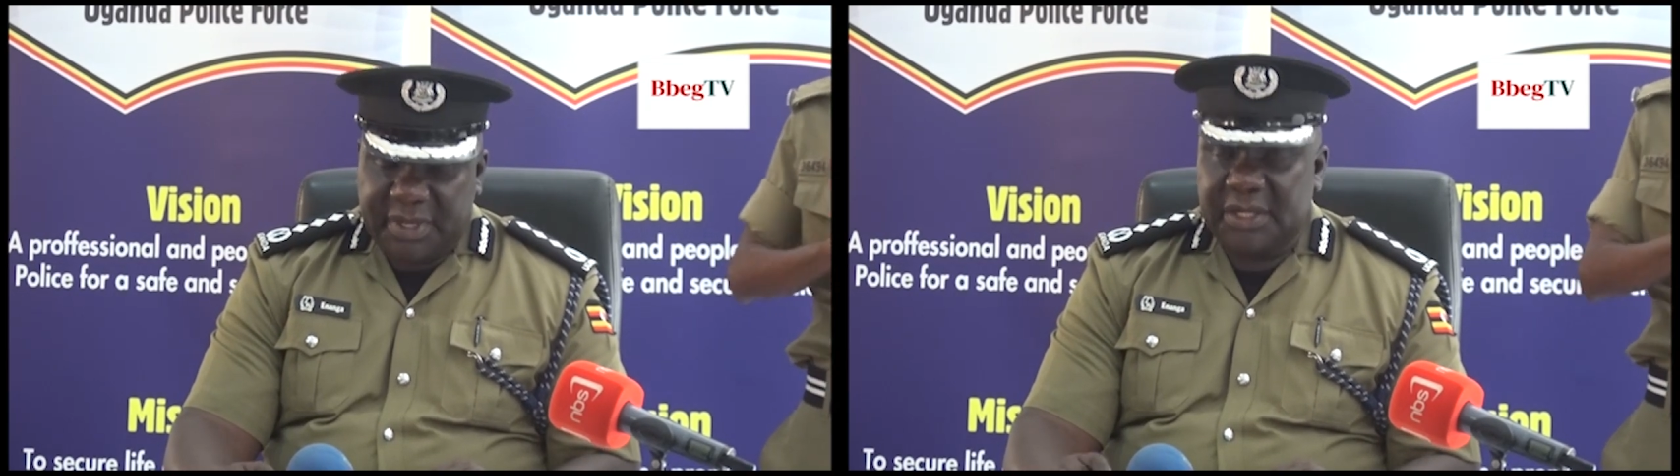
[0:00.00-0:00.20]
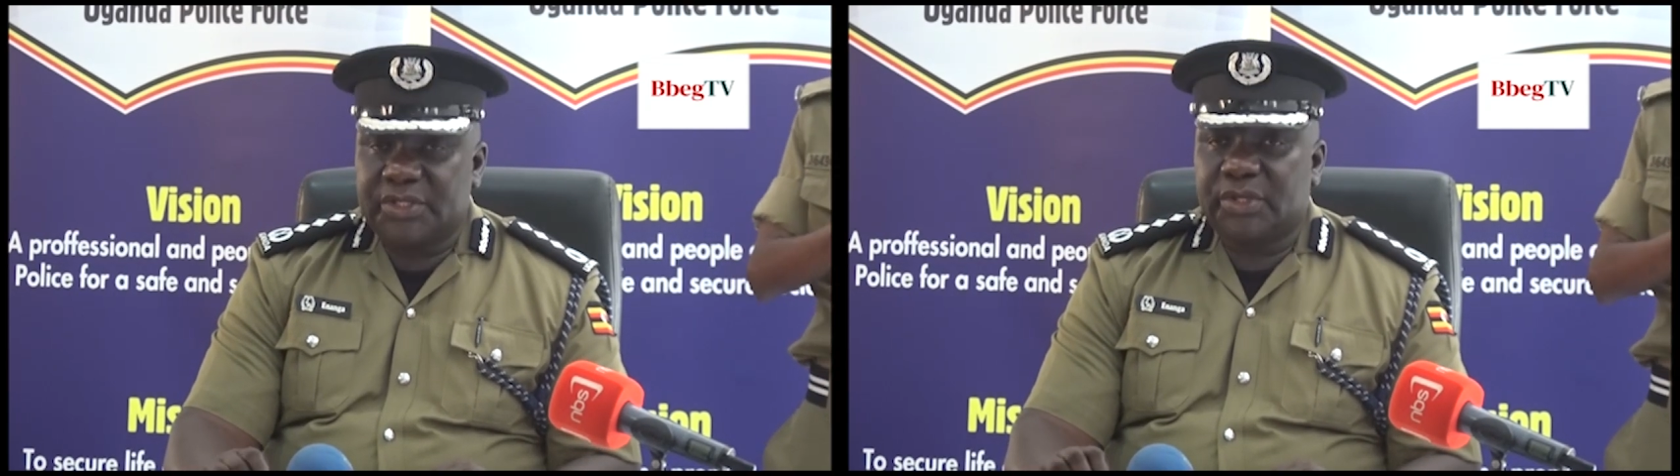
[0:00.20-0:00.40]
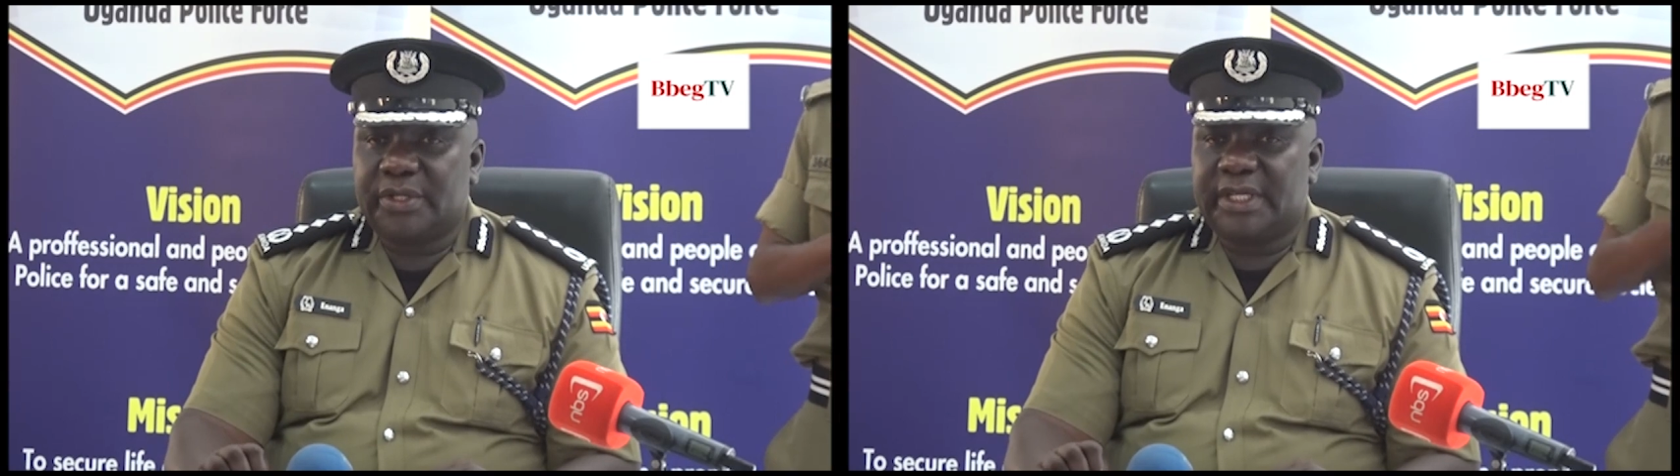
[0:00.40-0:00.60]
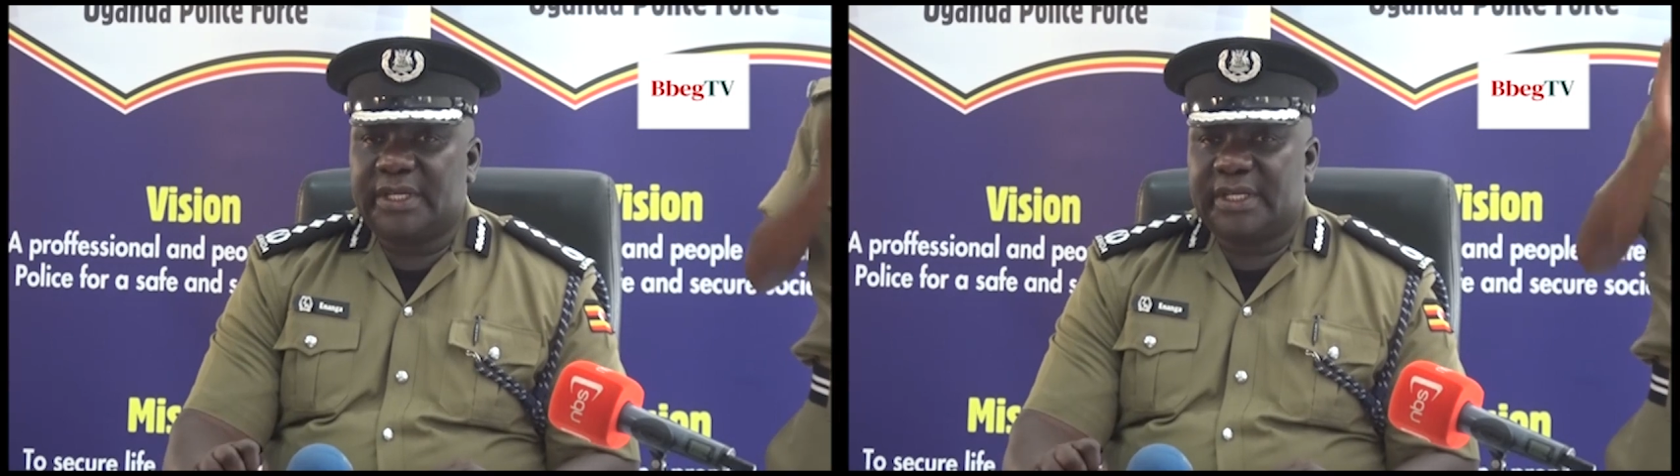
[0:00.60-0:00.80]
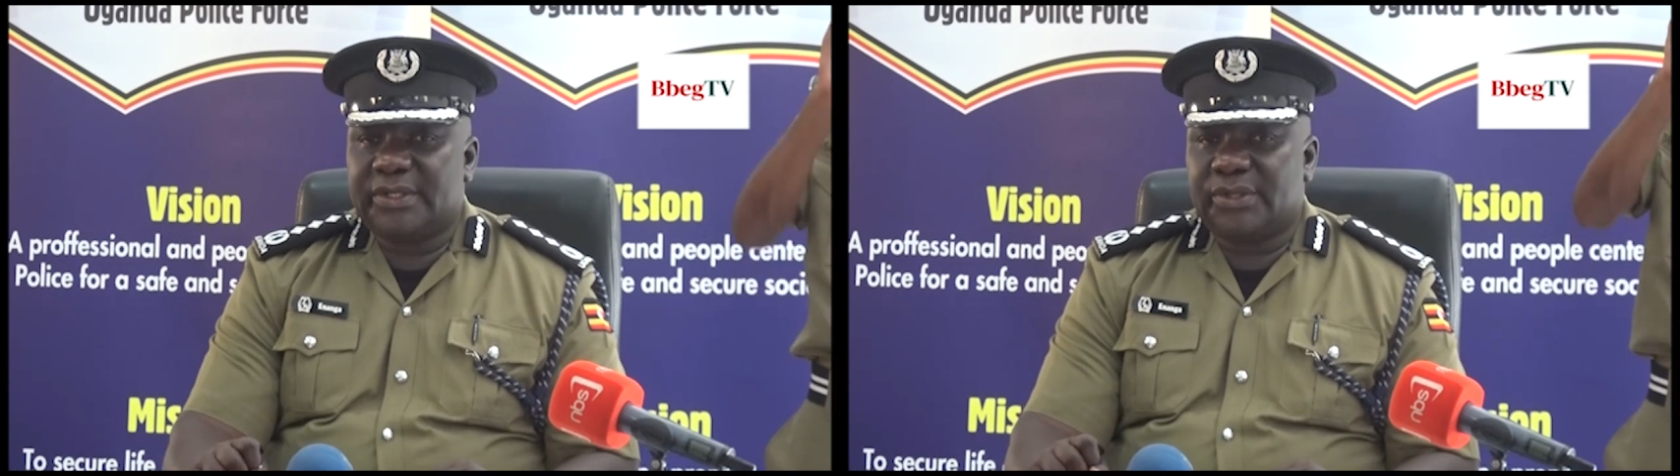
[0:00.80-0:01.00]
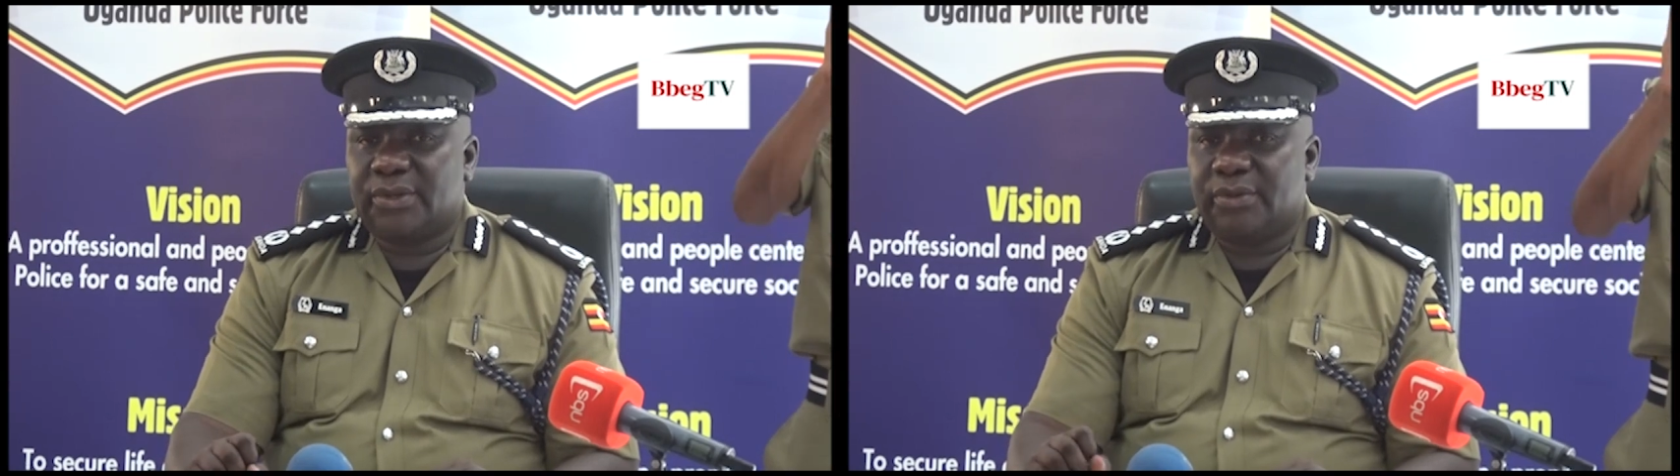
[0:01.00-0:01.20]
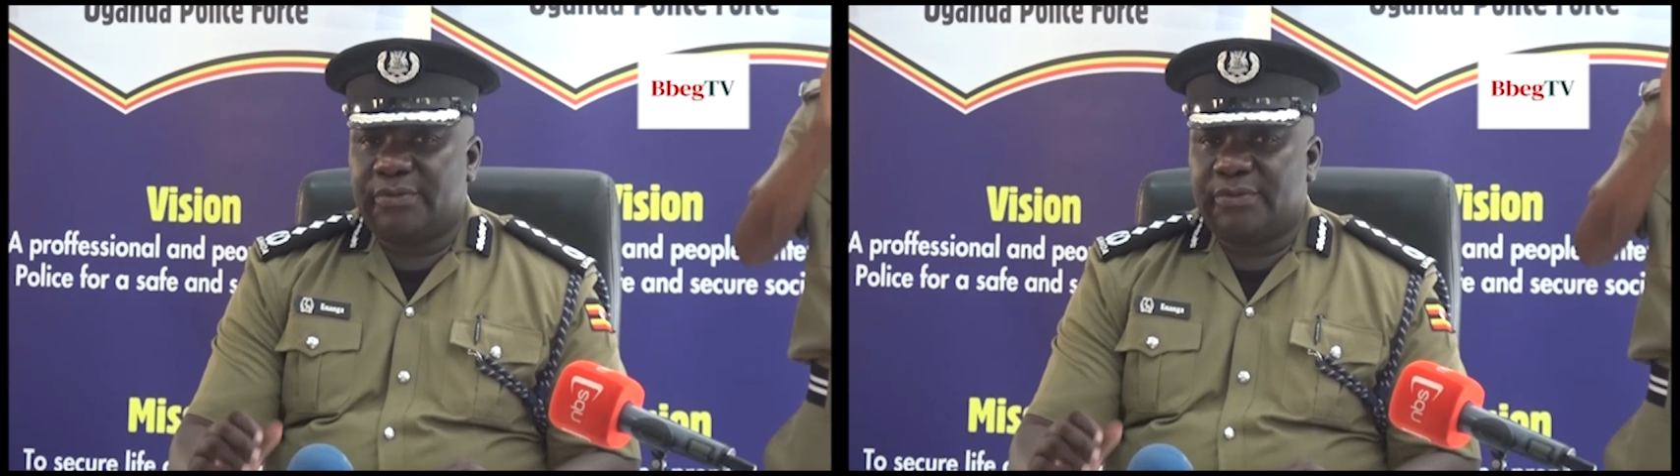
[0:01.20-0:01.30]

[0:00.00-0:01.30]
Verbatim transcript: Park Cho Derek. so